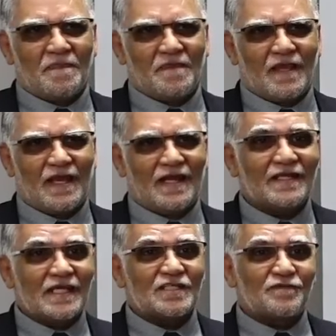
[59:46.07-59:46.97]
And
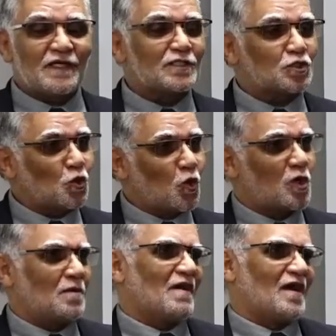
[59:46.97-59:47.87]
let us first
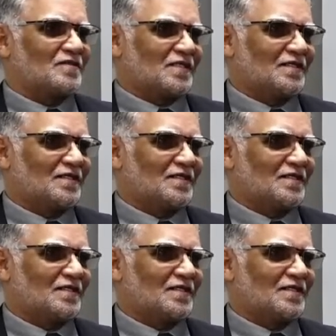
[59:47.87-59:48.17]
talk about